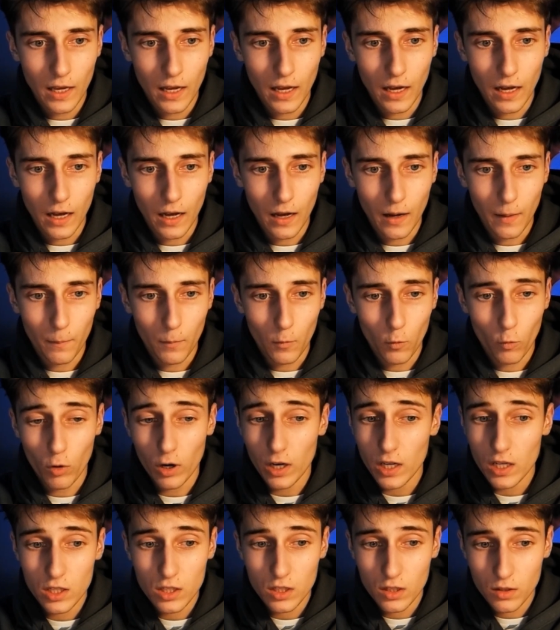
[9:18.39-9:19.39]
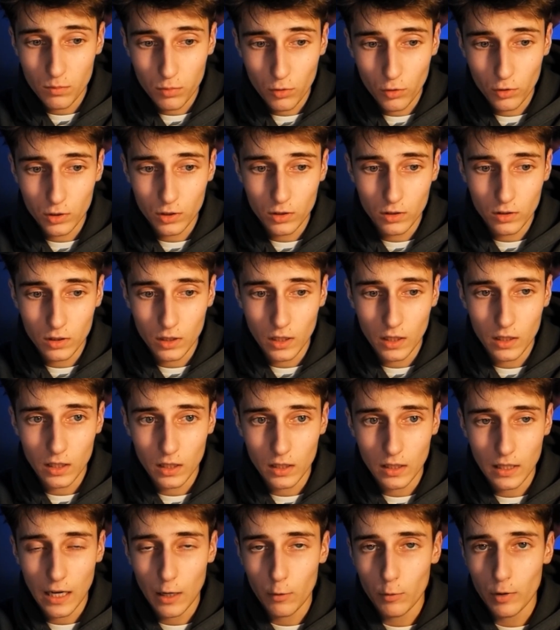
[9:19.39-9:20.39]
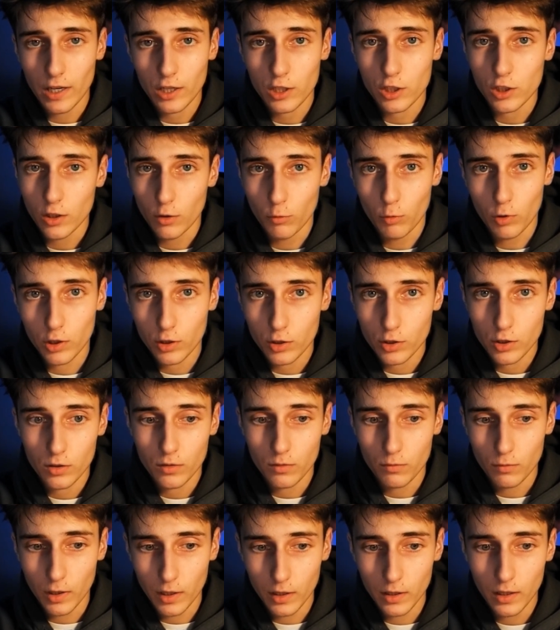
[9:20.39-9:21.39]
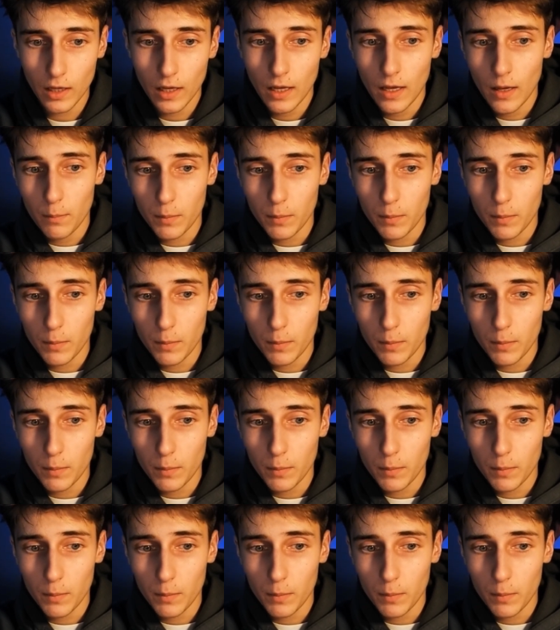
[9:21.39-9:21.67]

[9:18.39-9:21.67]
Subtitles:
Why is it important? And then how it actually works, right?